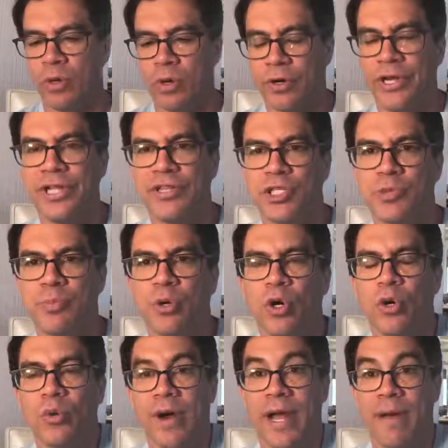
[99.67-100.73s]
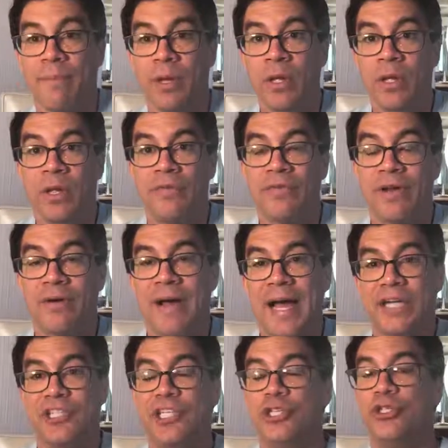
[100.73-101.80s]
are in this program that'll
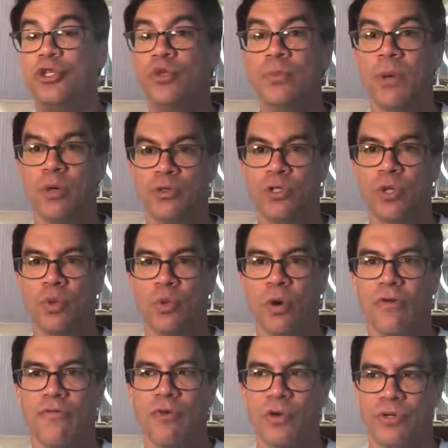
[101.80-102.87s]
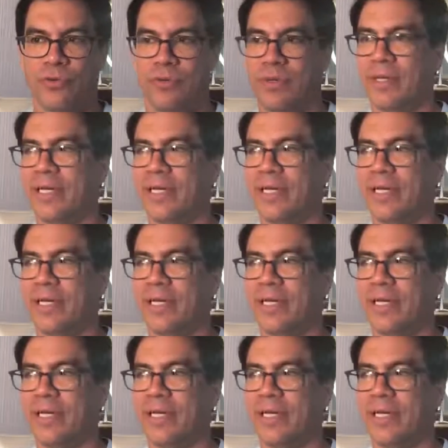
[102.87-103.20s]
actually do most of the work for you.